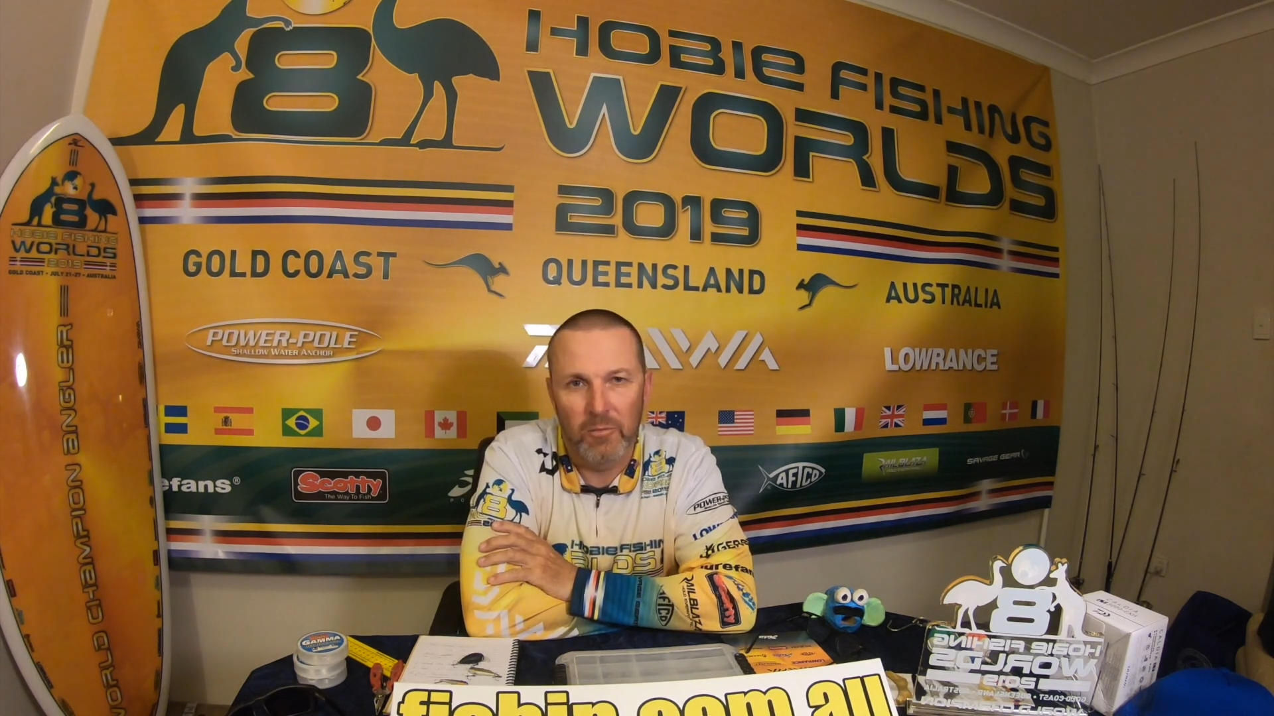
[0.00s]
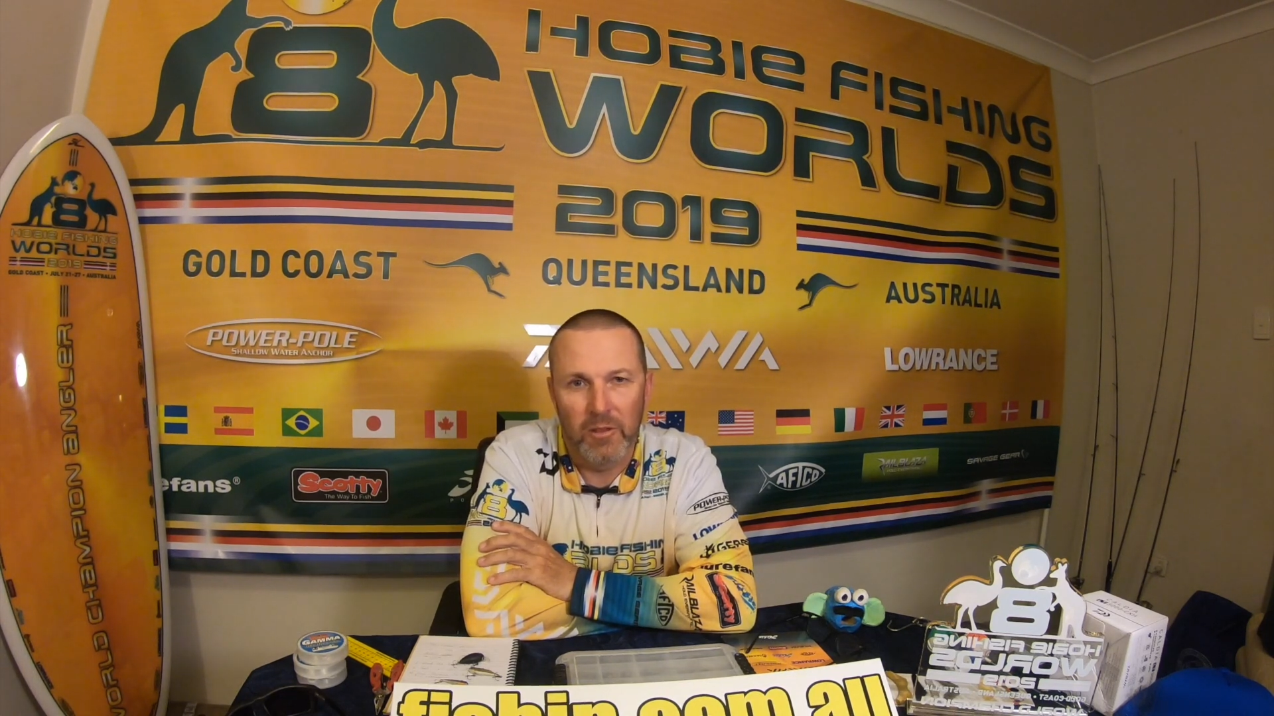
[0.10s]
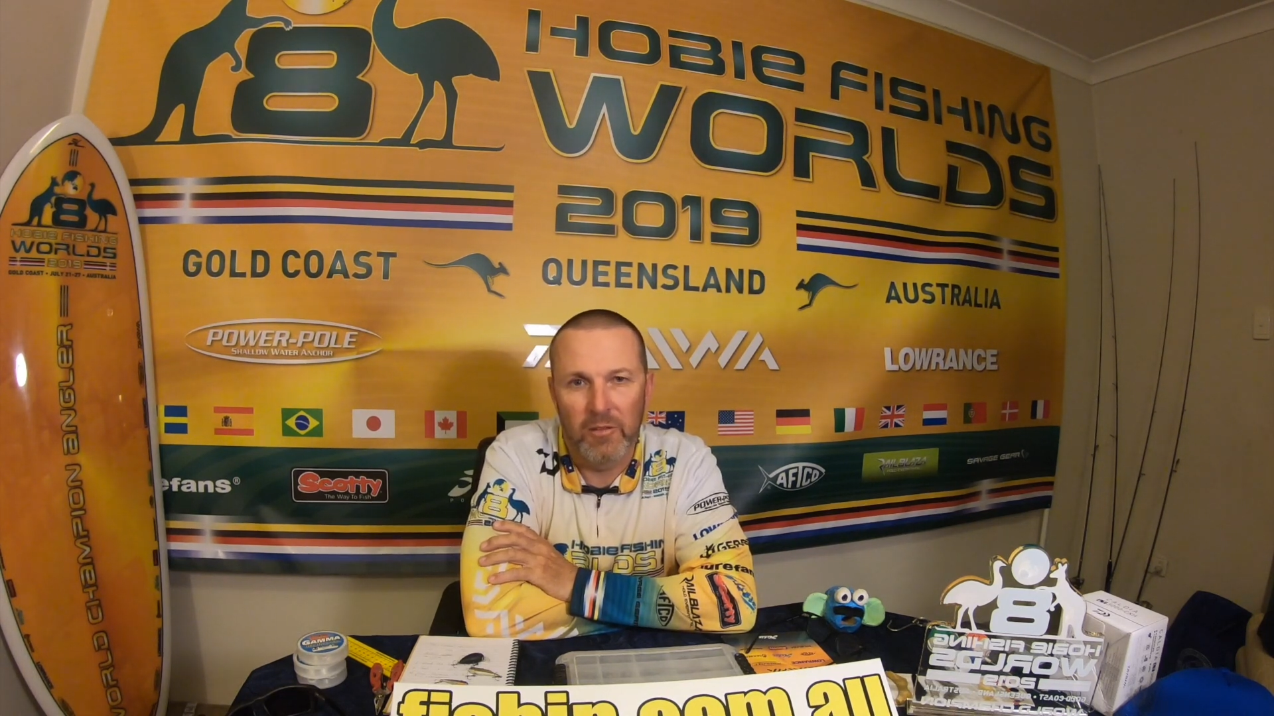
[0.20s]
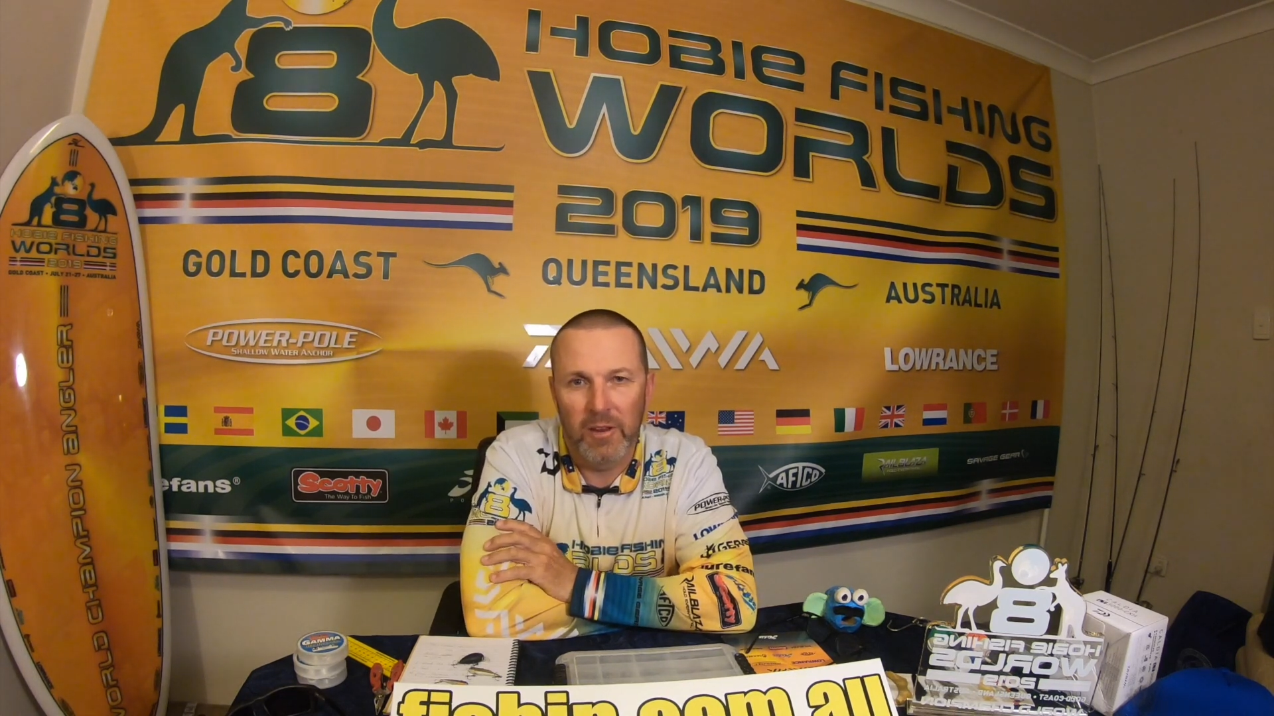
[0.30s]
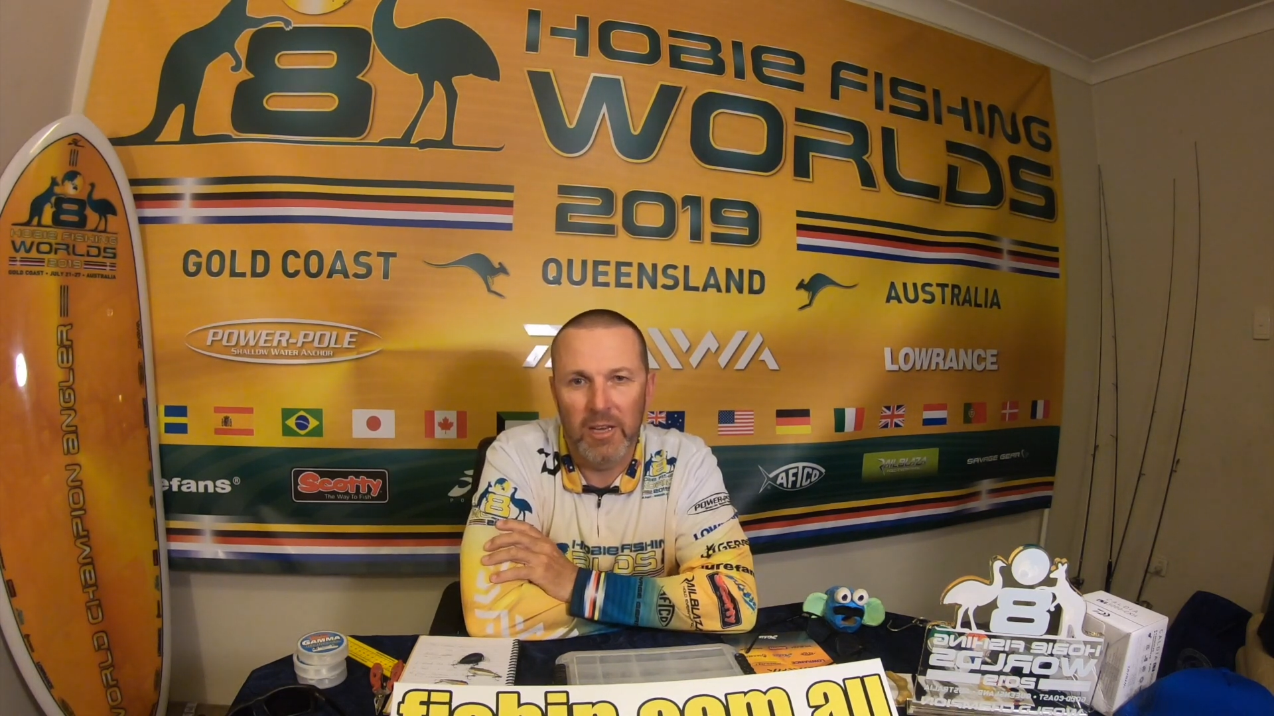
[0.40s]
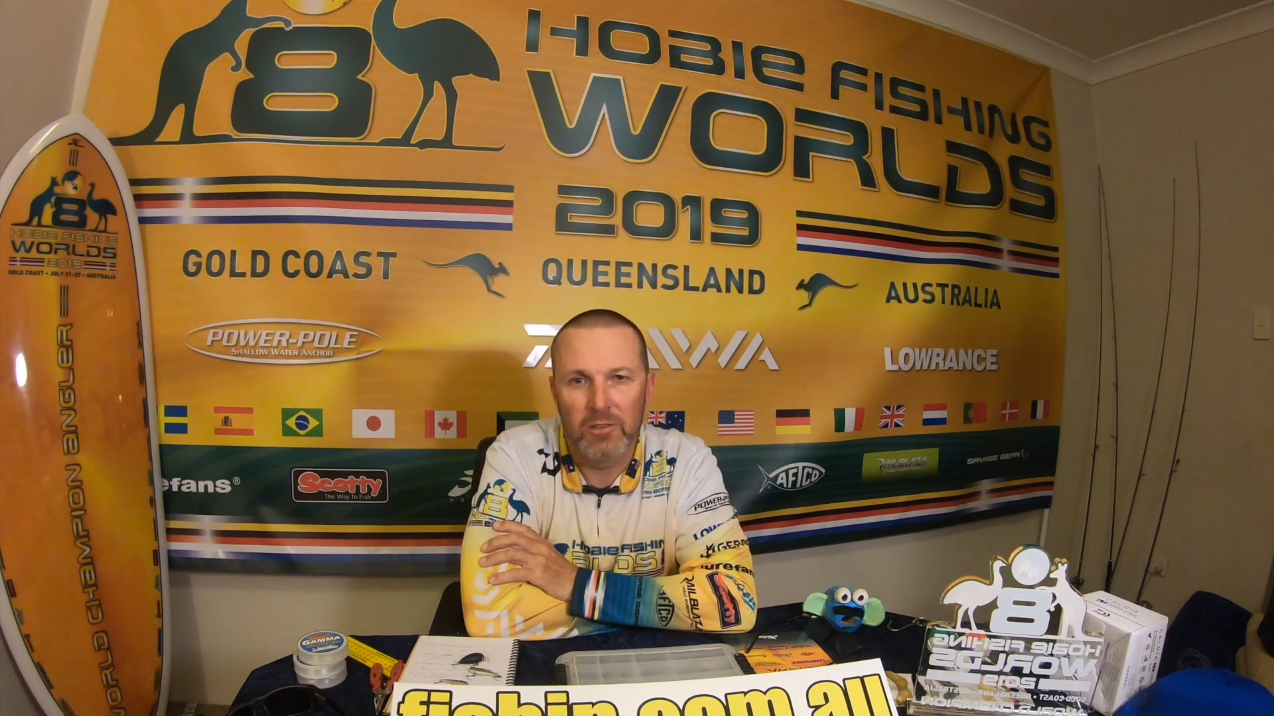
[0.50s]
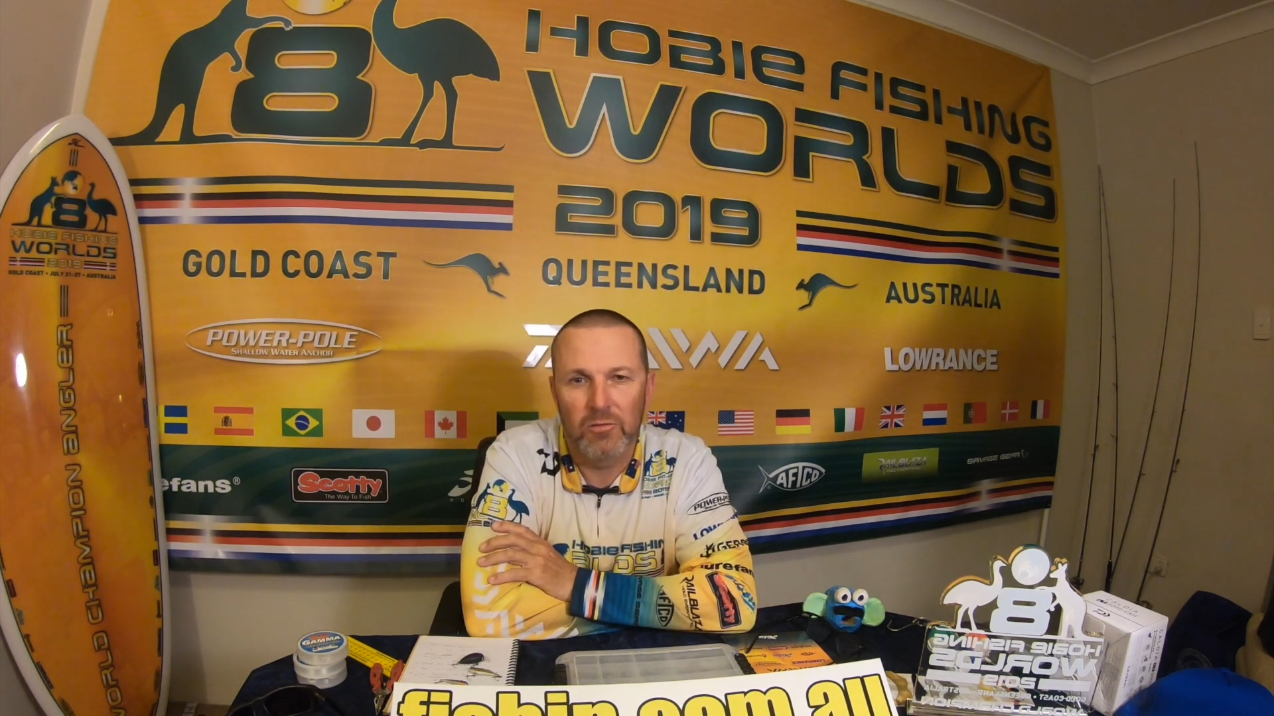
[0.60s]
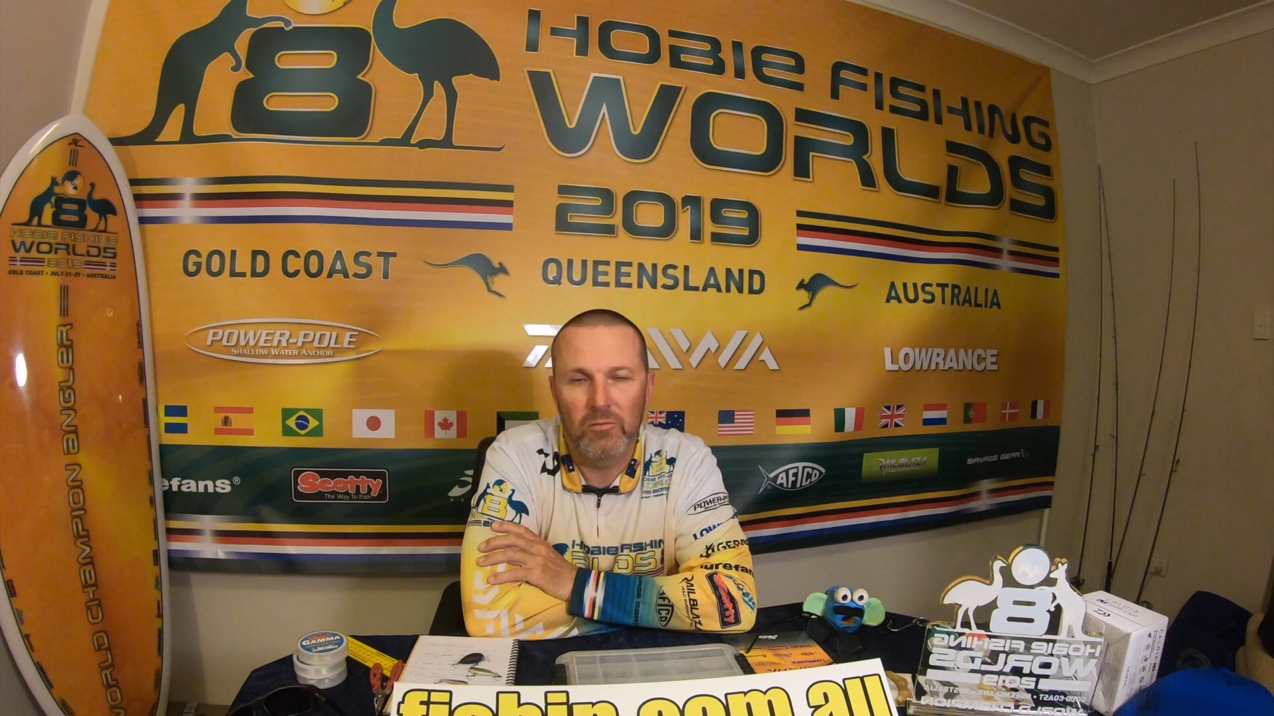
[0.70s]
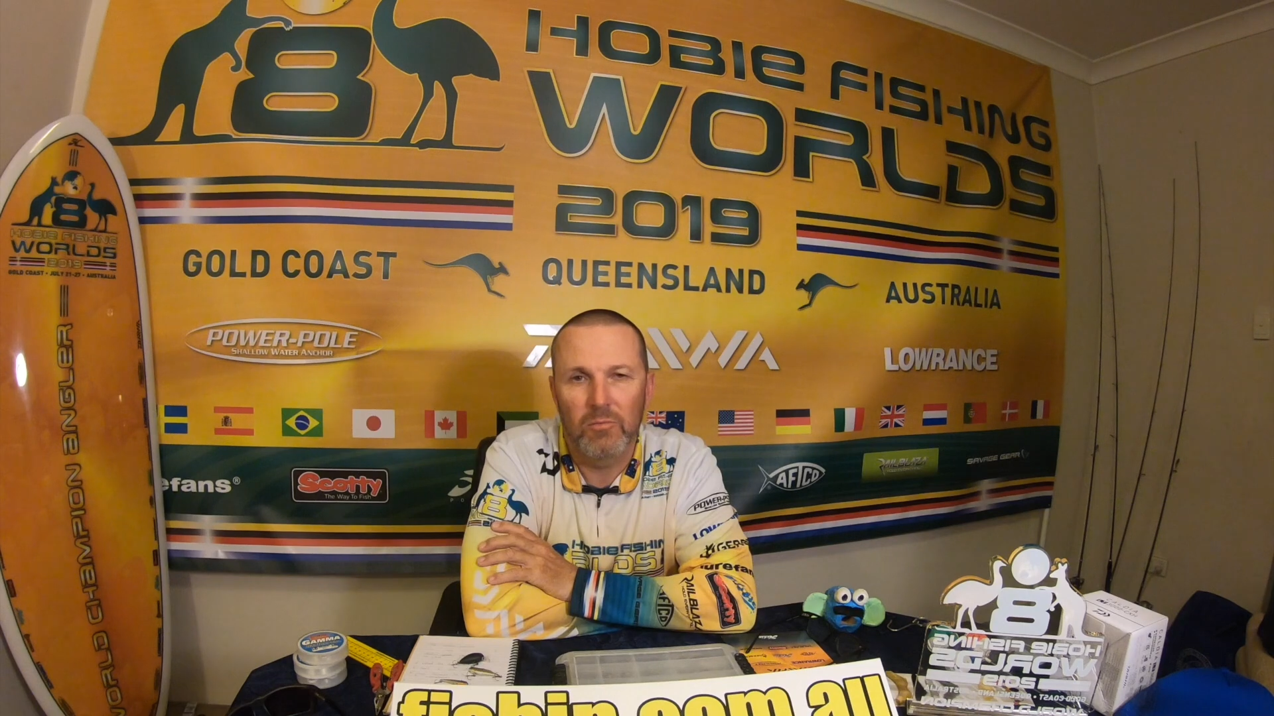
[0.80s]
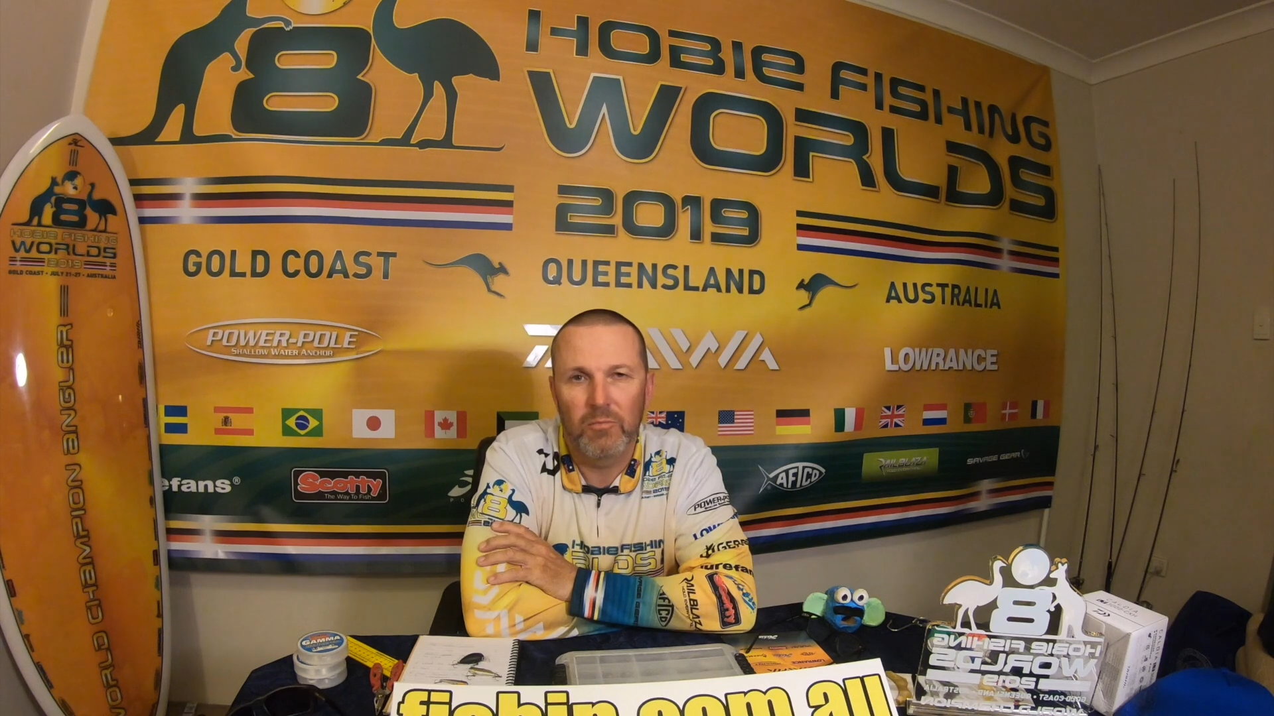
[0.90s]

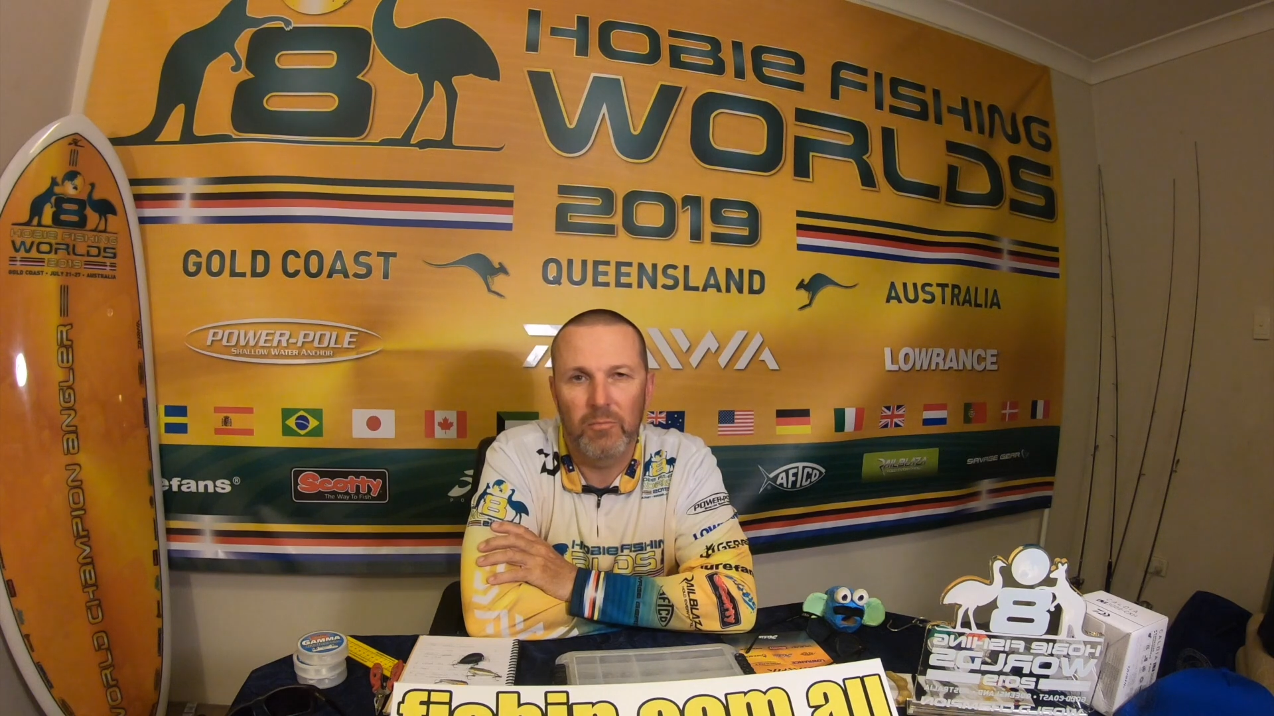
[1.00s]
international